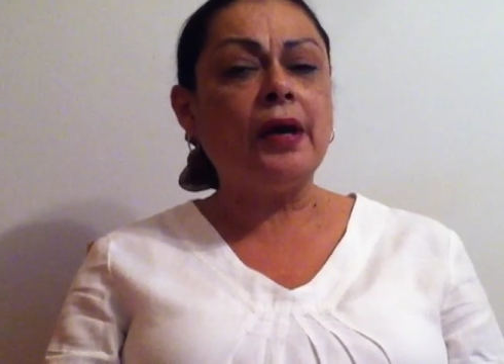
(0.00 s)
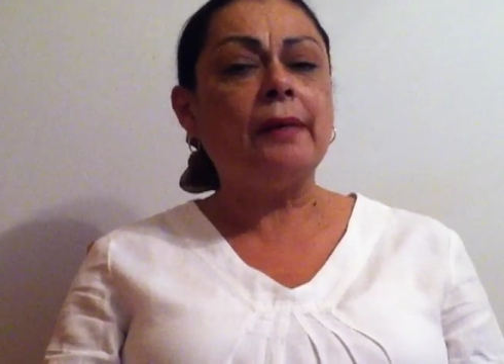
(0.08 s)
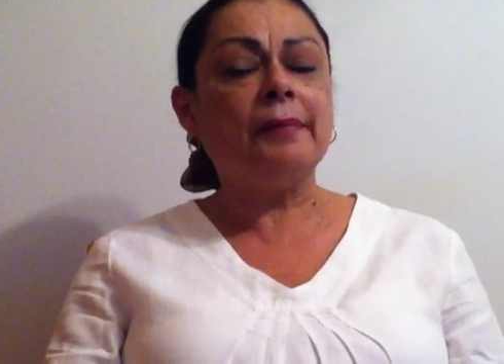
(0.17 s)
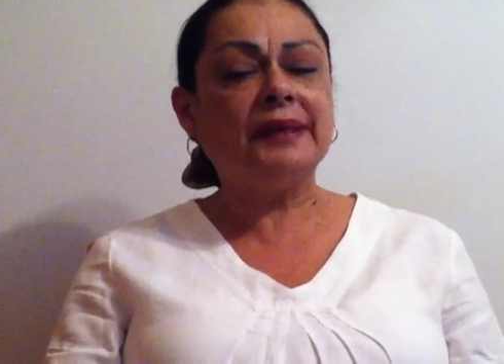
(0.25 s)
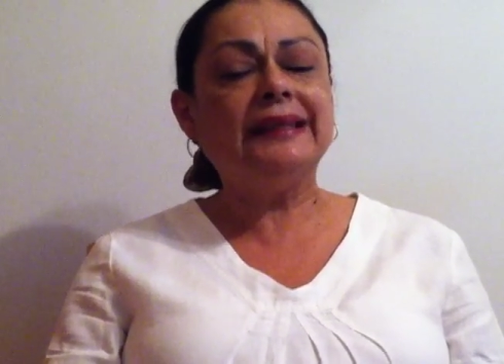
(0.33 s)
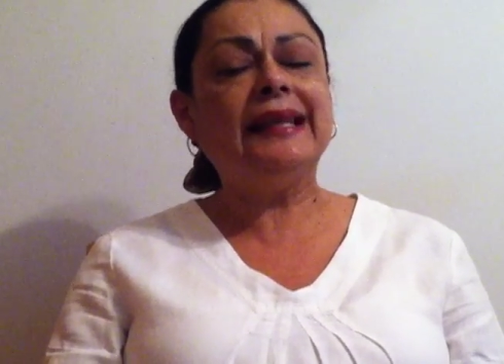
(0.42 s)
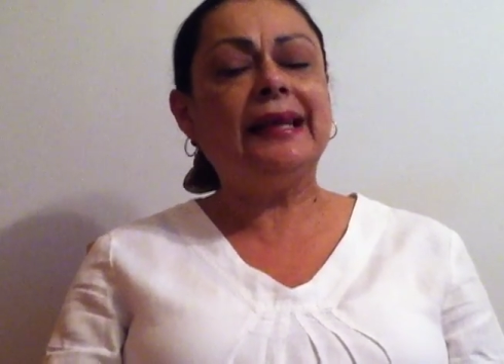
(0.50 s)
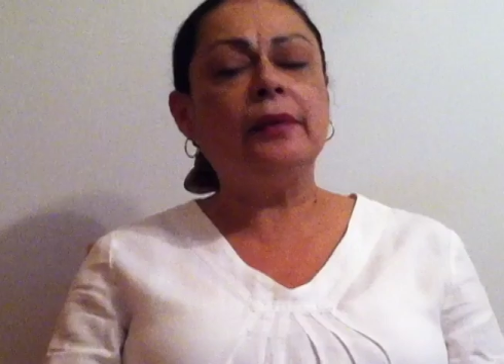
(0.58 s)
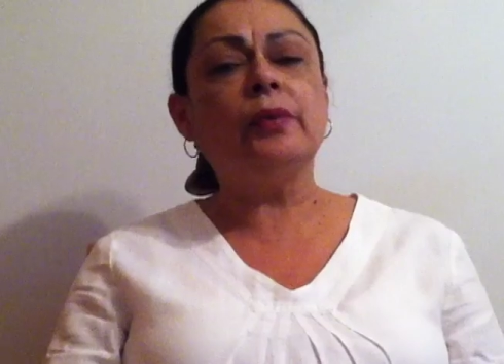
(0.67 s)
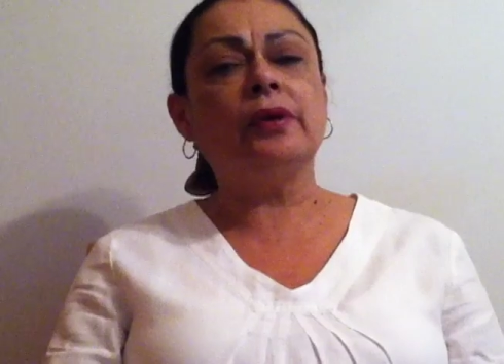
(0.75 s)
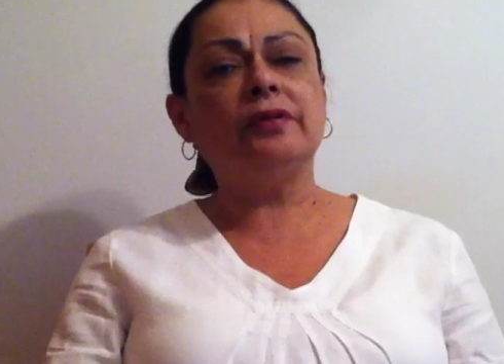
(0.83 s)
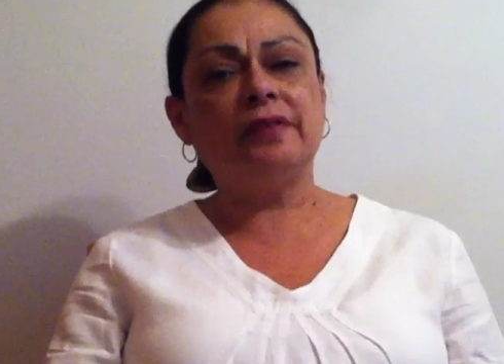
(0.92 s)
but they
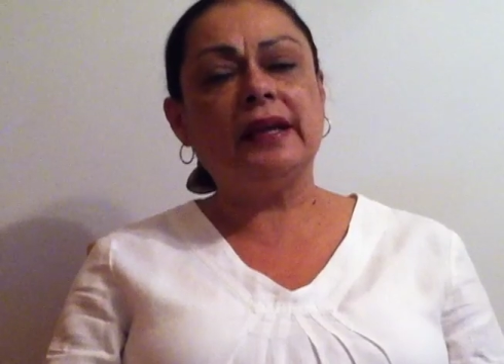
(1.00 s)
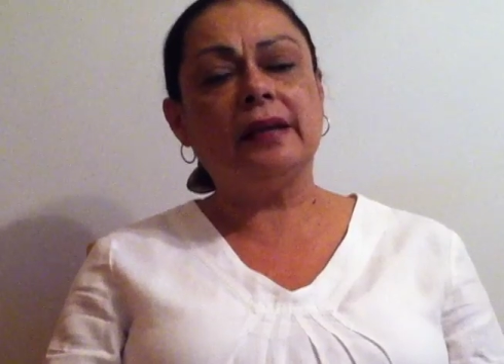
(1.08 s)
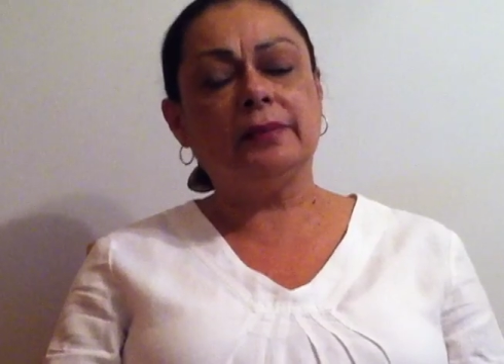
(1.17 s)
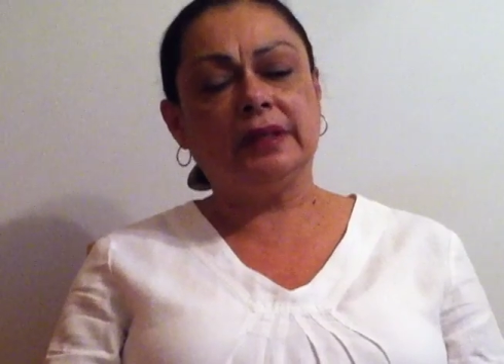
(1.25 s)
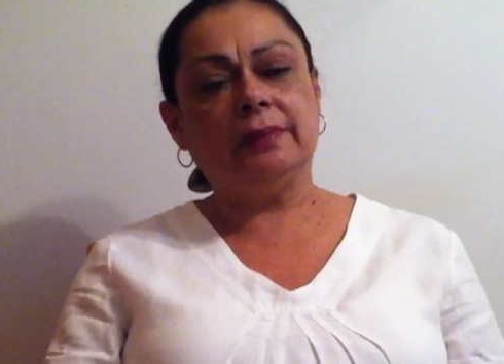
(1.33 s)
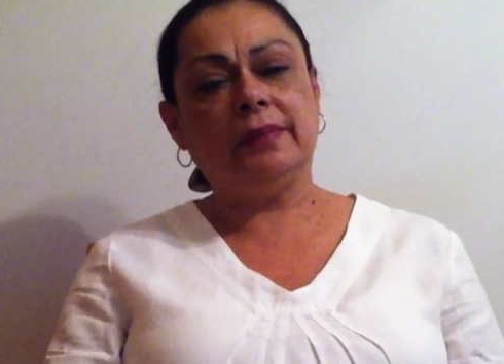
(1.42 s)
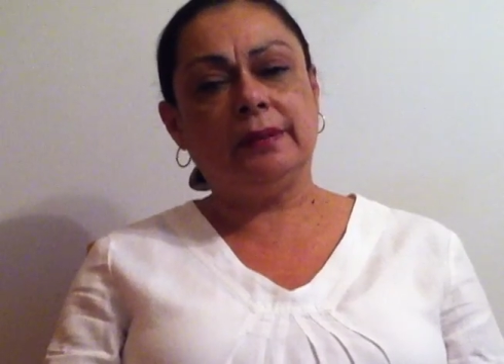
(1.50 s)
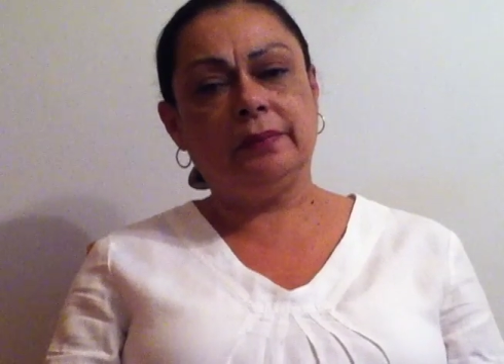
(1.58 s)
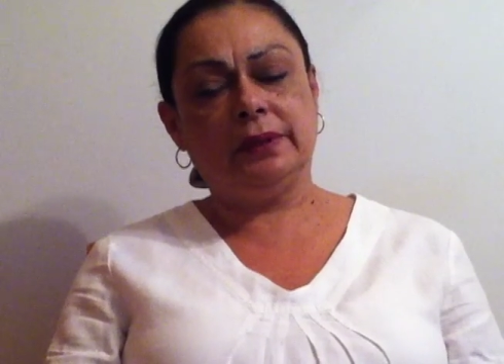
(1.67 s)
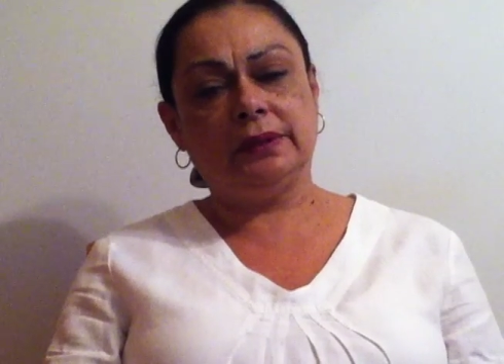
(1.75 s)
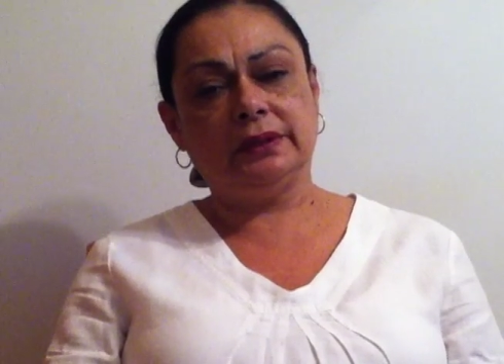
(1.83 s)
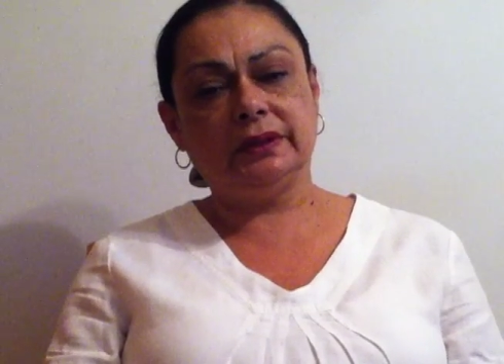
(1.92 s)
were family
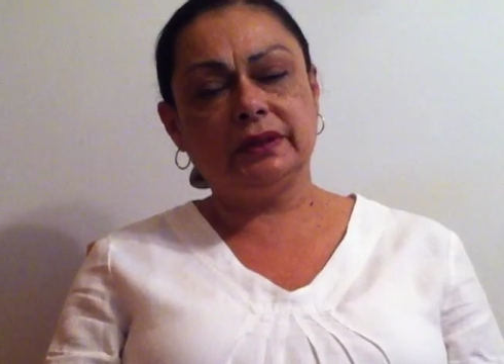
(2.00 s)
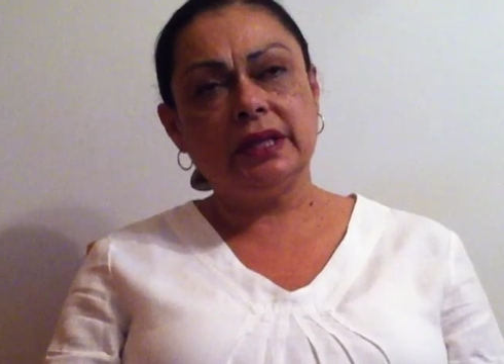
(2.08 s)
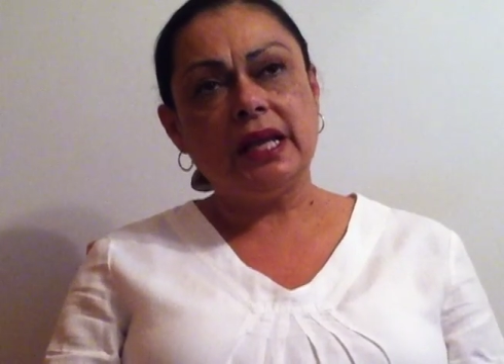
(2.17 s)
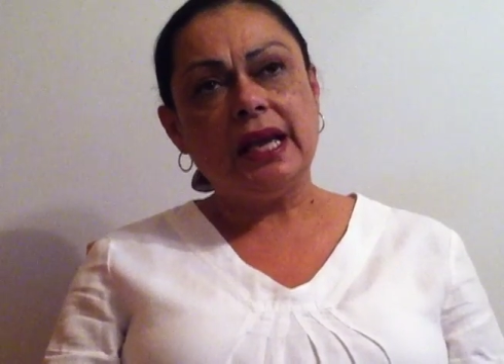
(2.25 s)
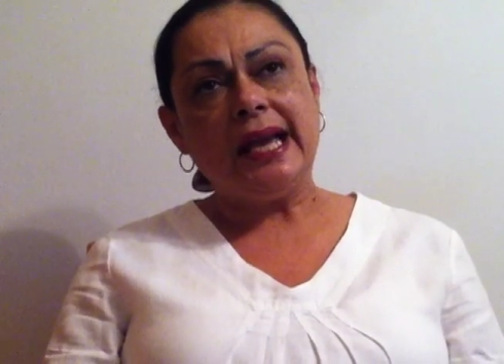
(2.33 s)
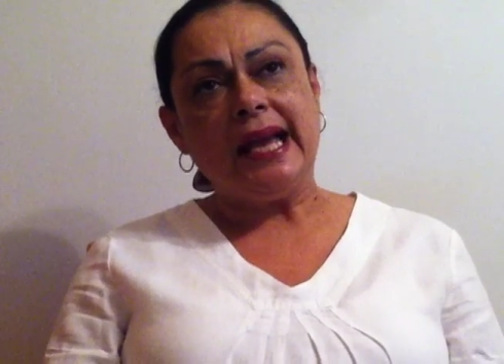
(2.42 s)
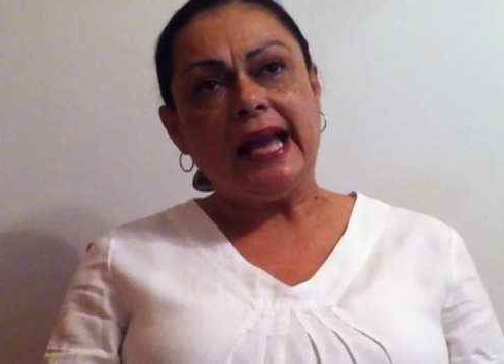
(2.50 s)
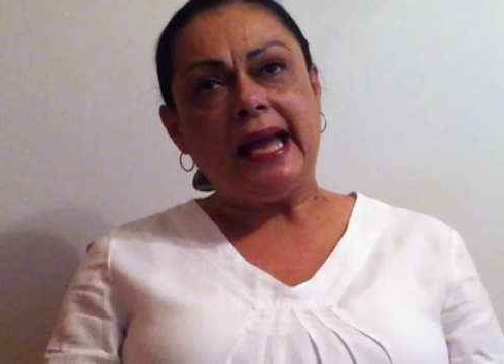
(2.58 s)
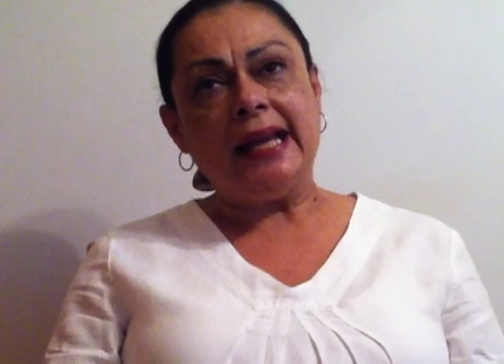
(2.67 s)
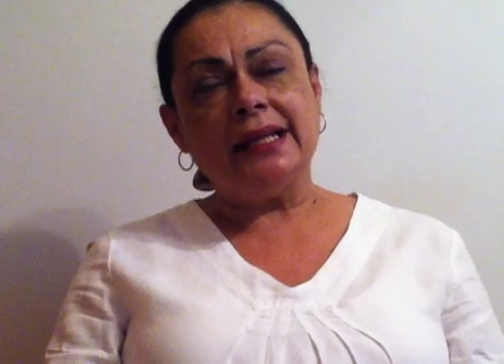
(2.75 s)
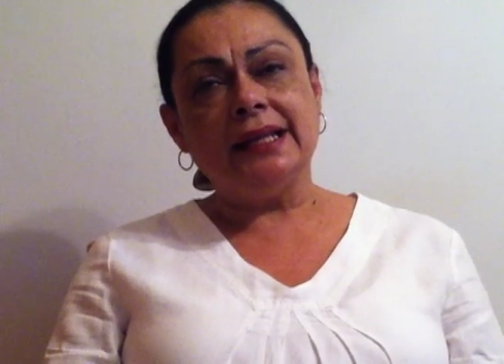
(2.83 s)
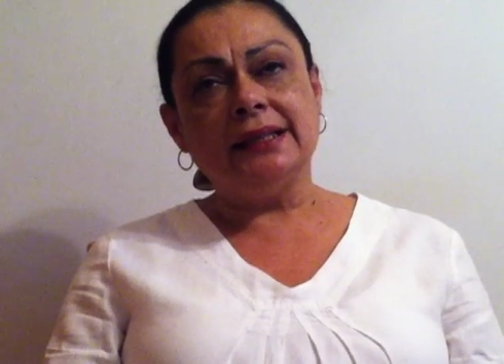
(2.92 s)
members.
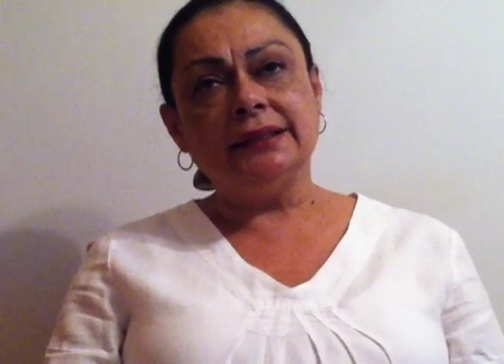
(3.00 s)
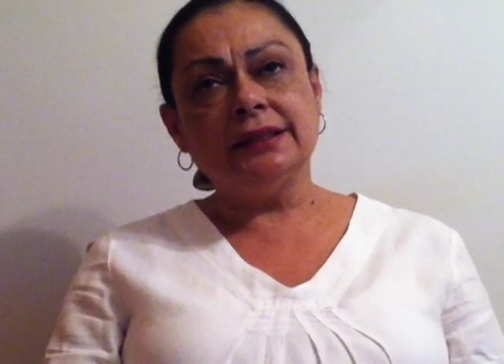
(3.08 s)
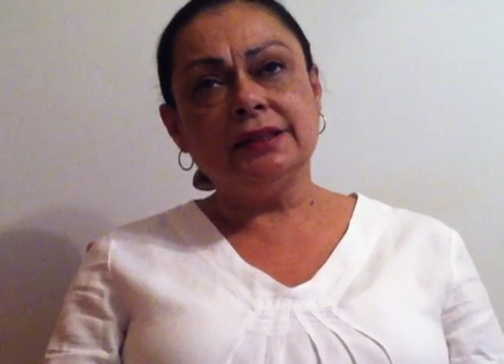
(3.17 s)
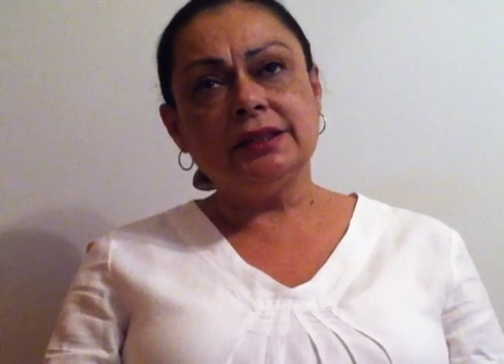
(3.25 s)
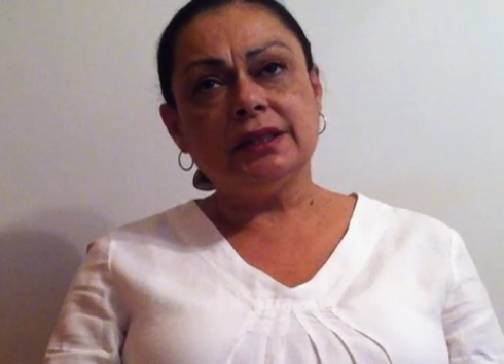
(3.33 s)
And